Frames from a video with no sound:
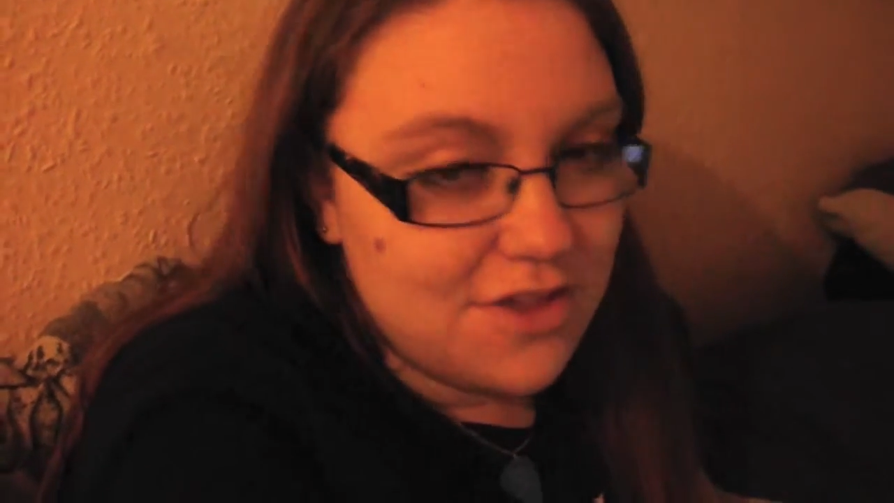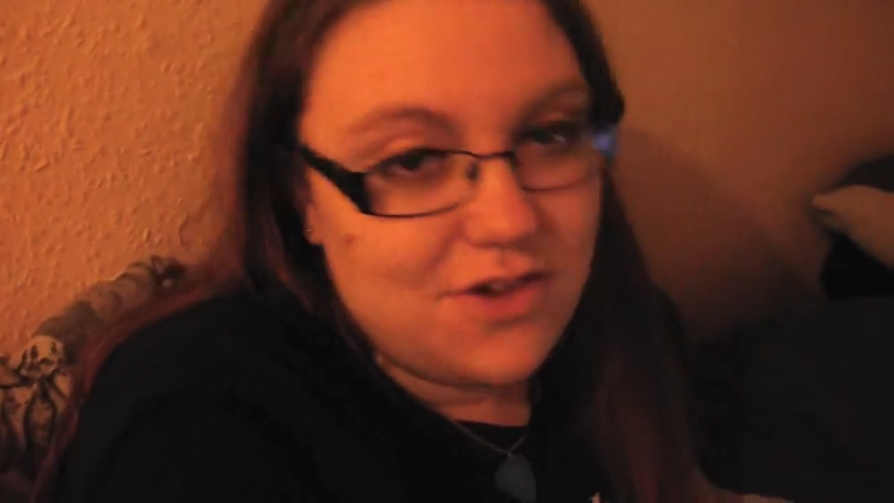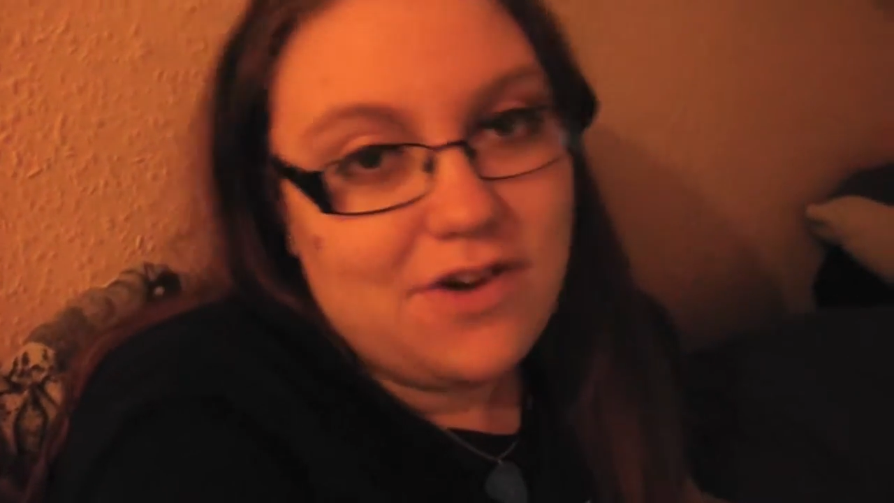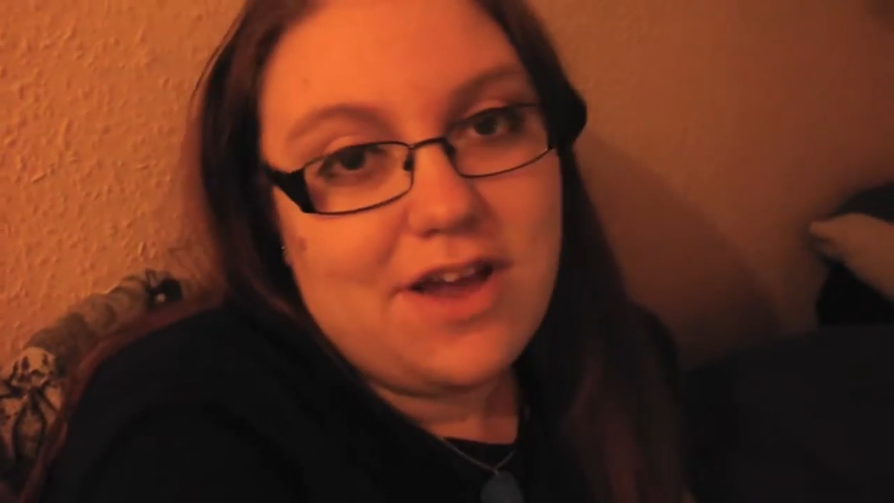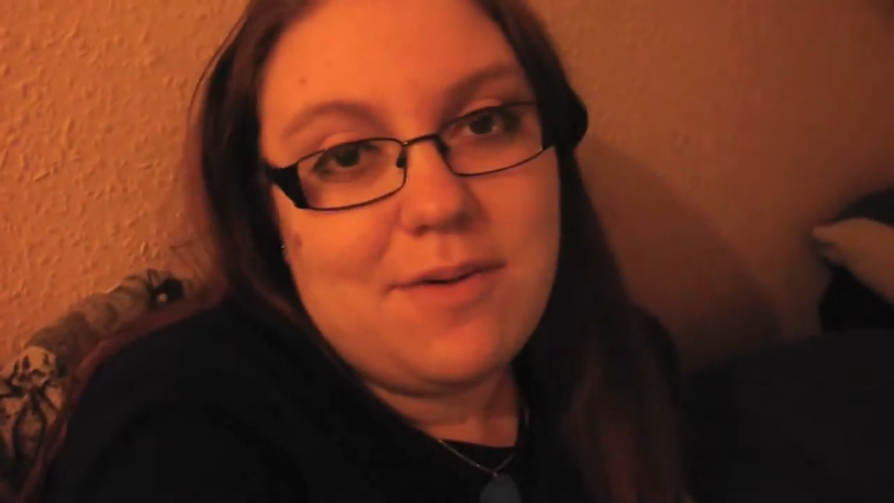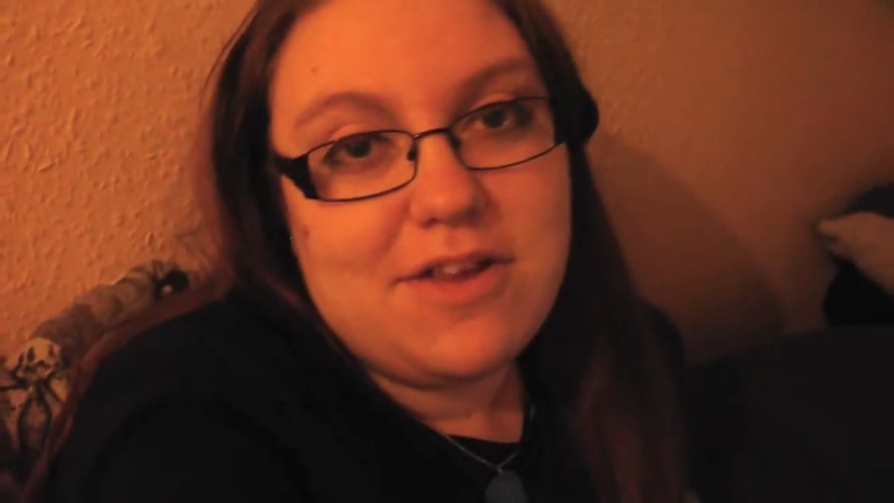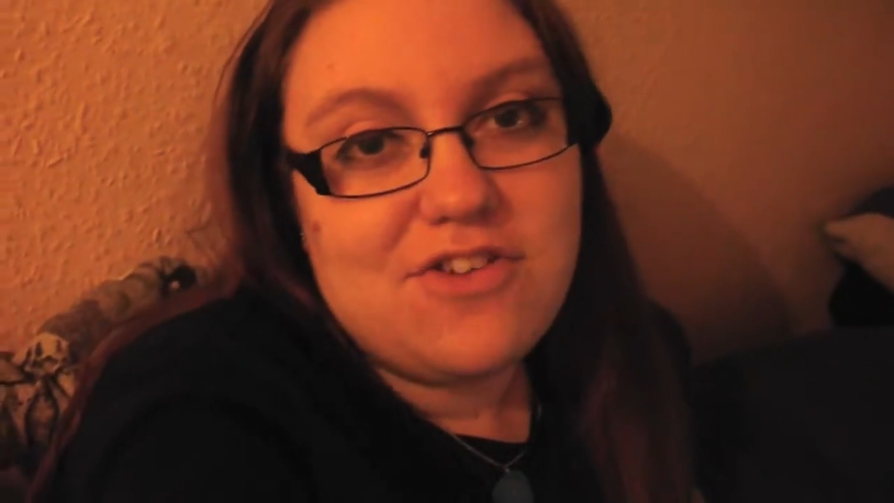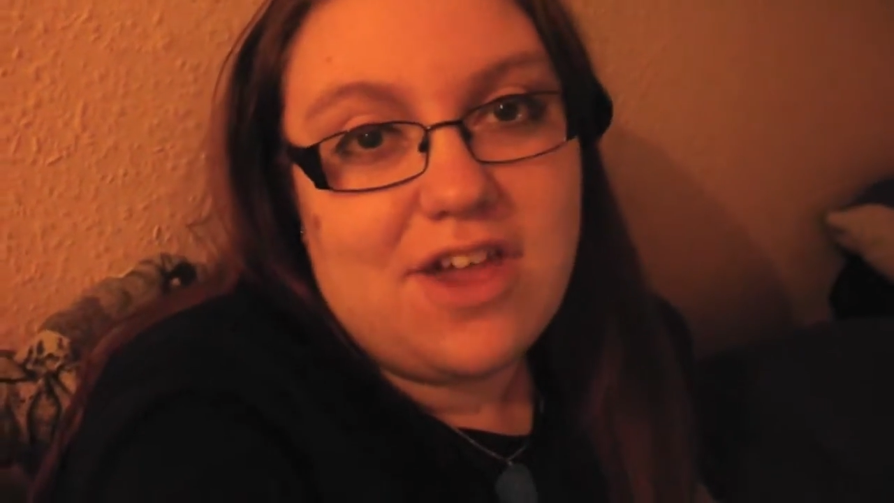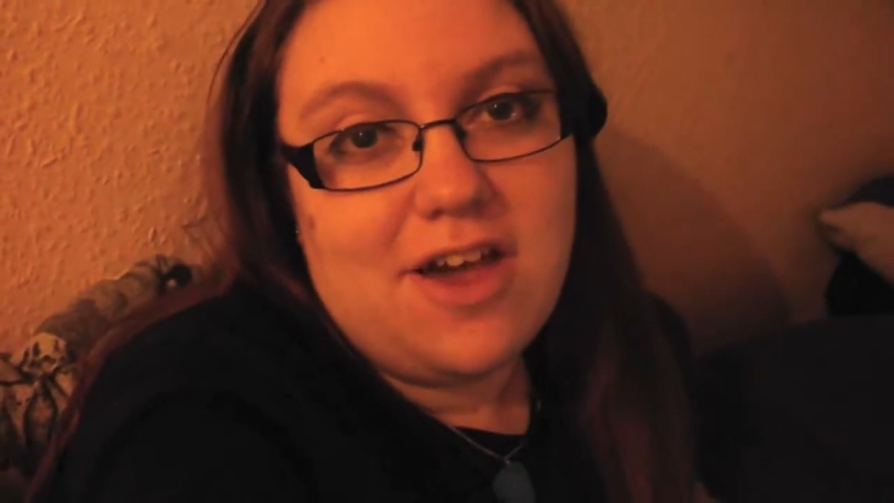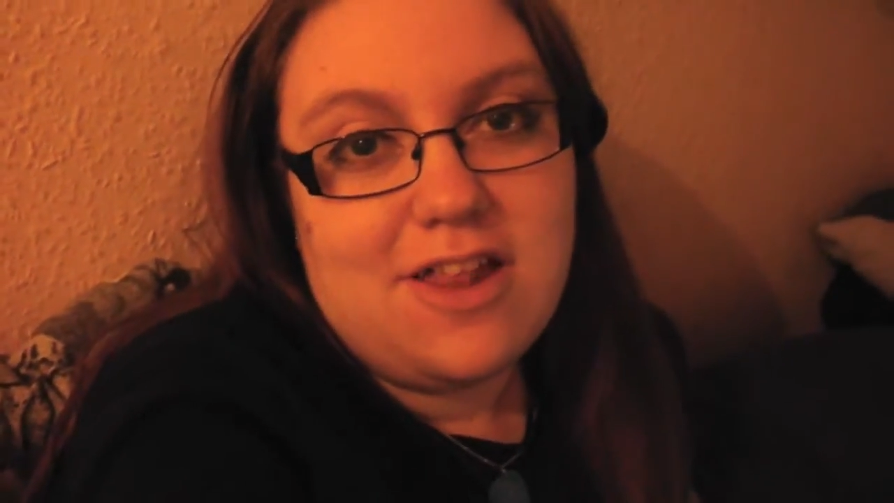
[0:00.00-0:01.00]
so I
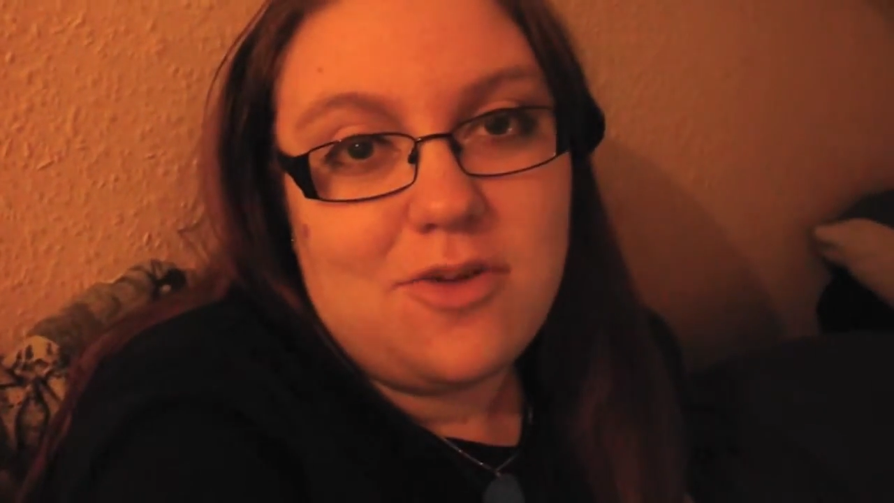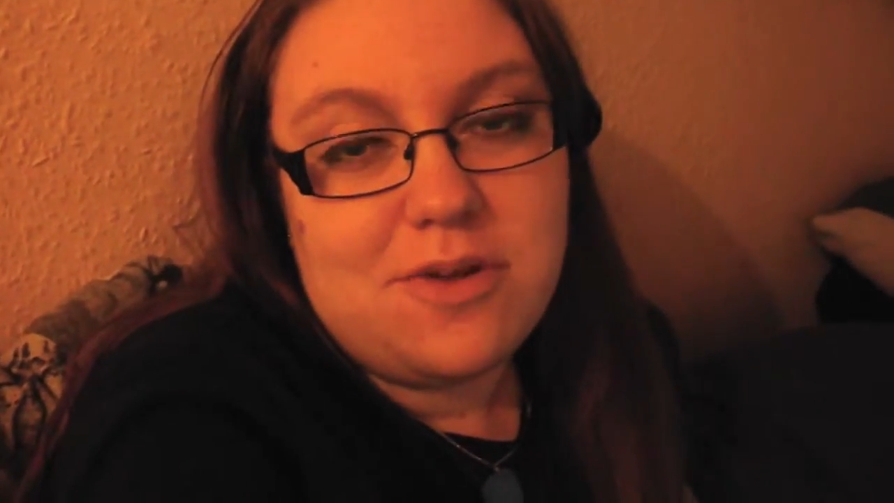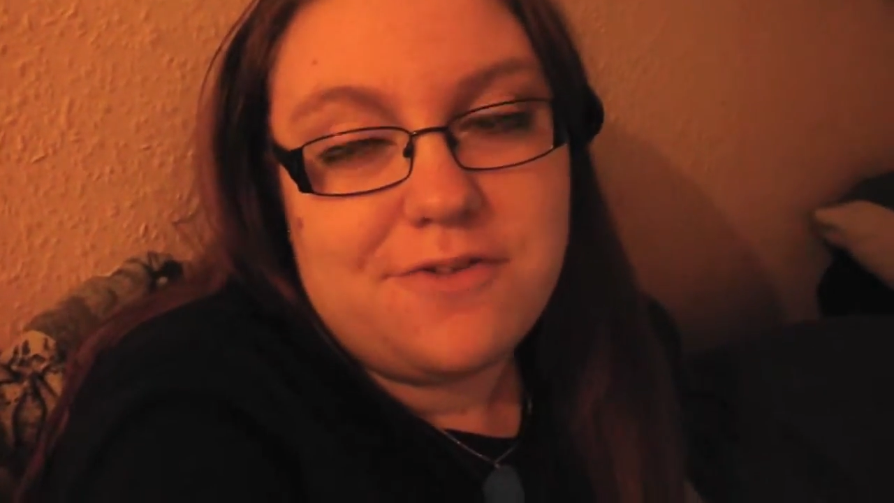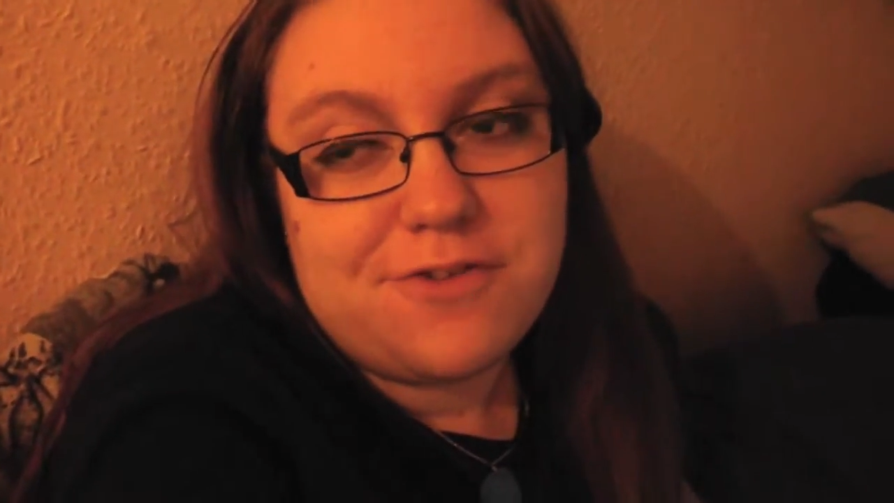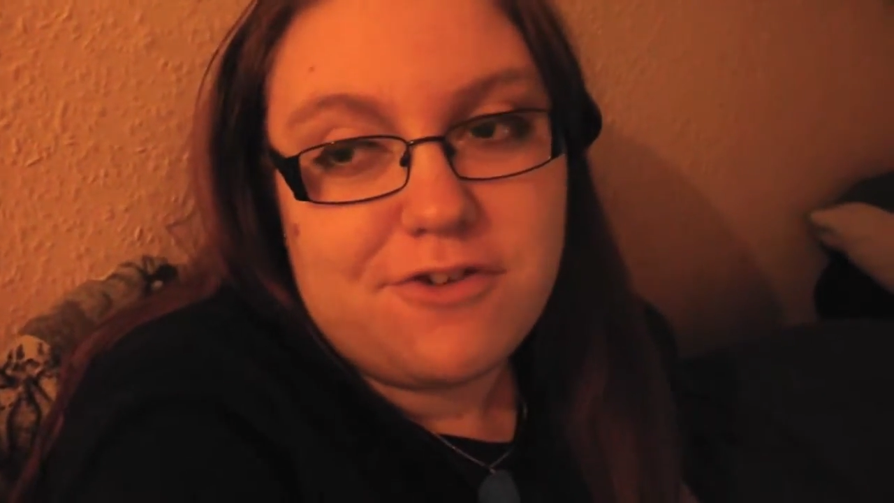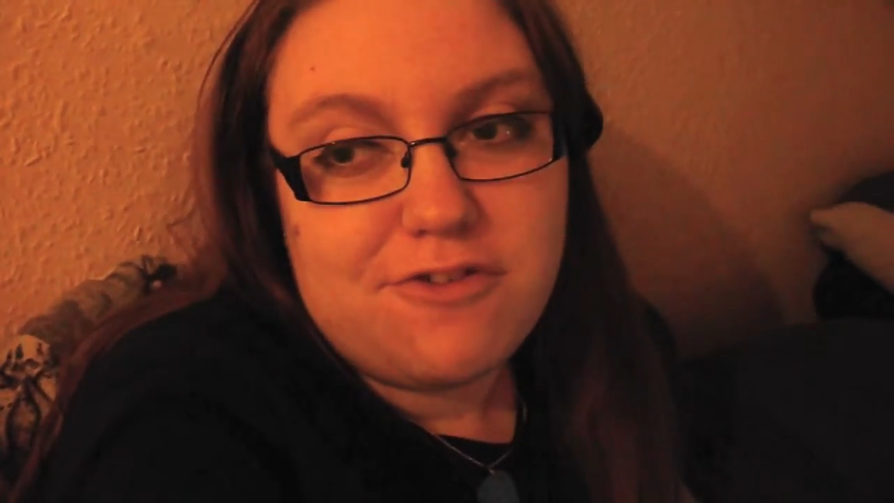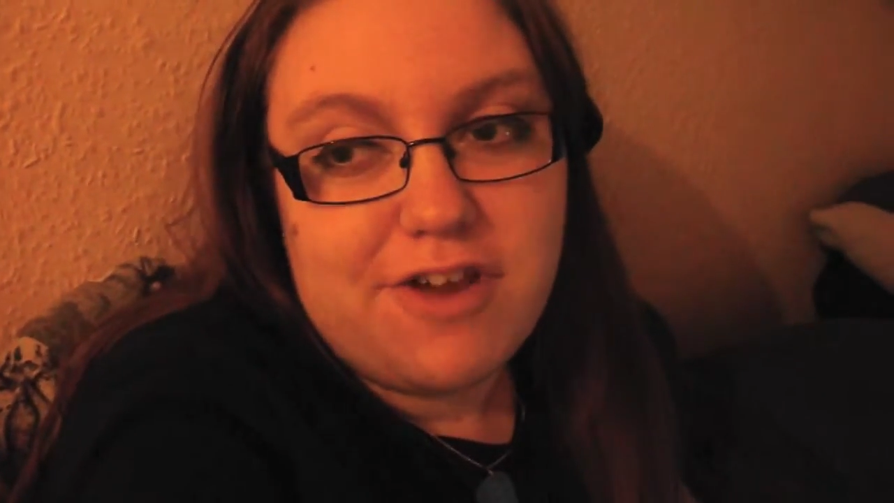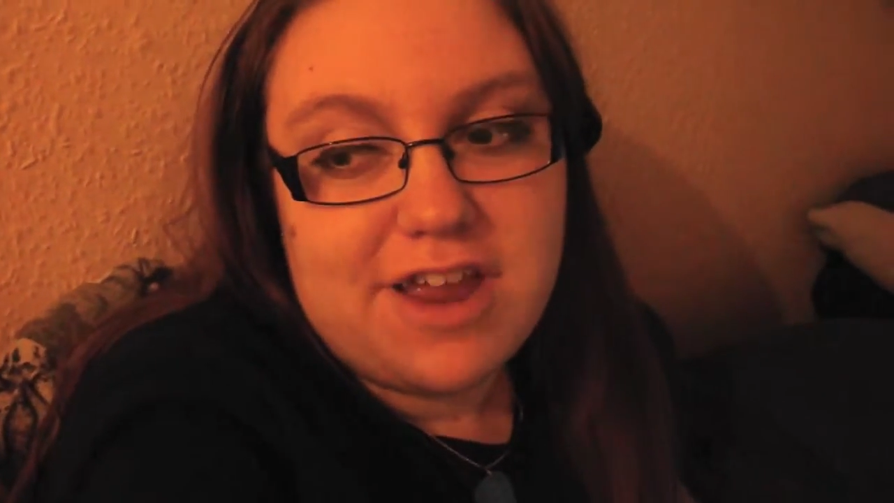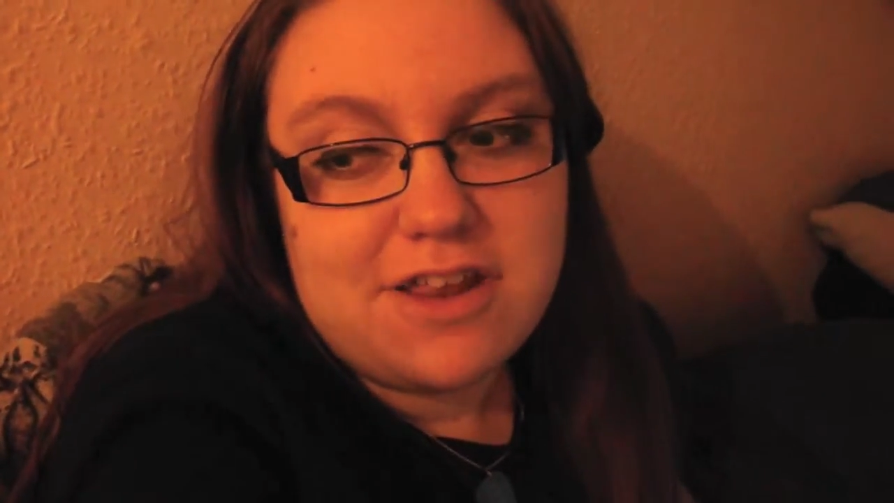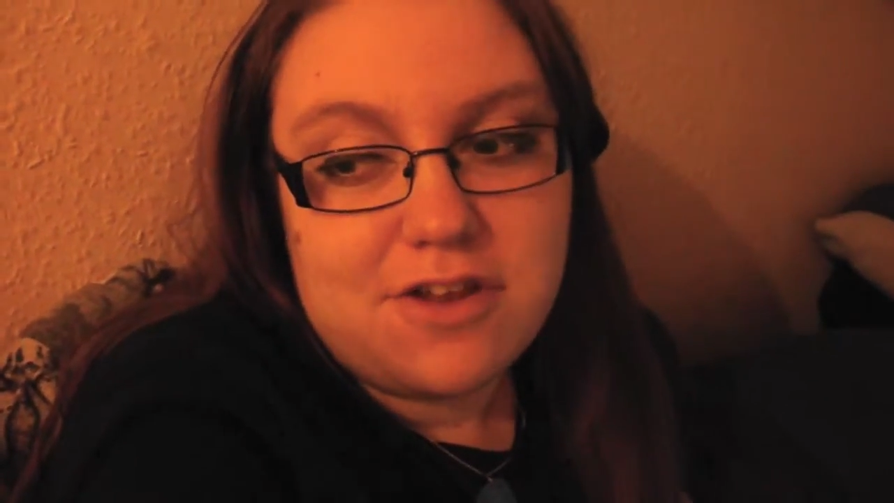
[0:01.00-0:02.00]
managed to get a little bit of
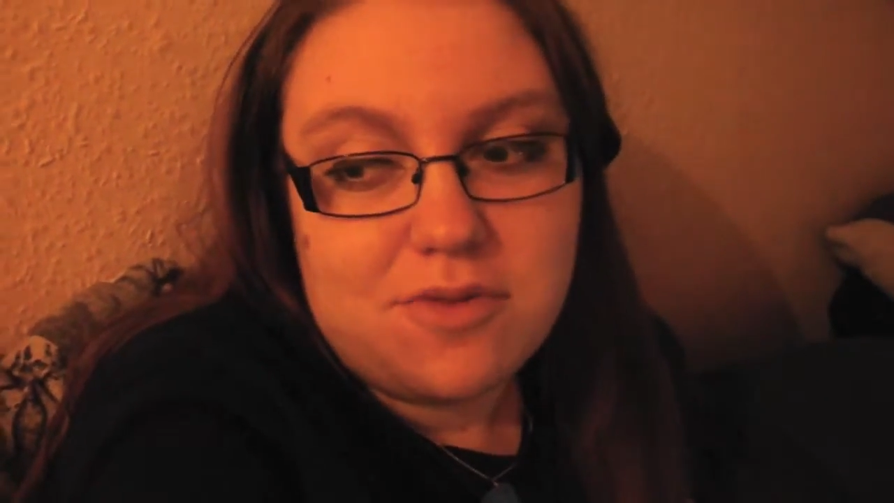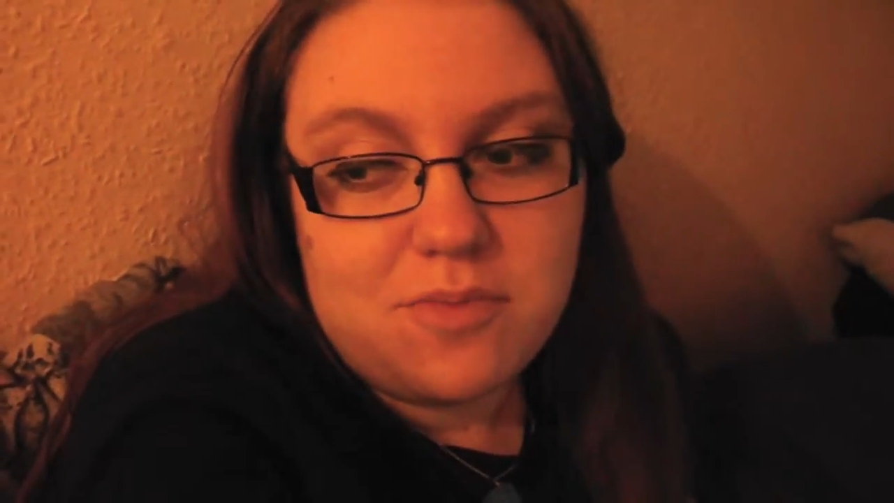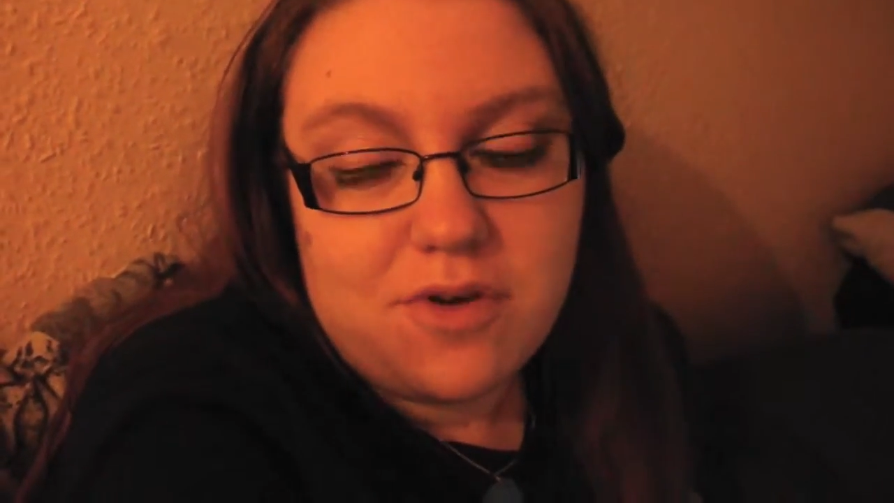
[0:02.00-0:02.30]
screenwriting done,